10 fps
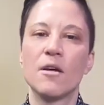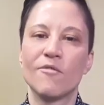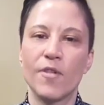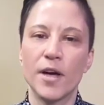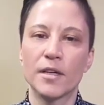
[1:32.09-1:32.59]

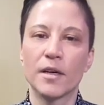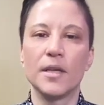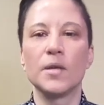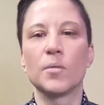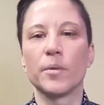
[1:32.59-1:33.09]

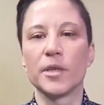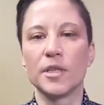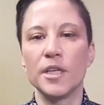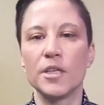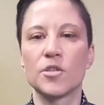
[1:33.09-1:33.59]
Finally, we would
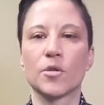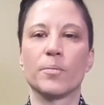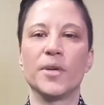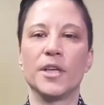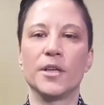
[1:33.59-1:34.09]
need your
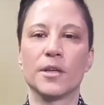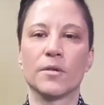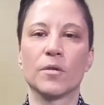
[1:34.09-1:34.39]
opinion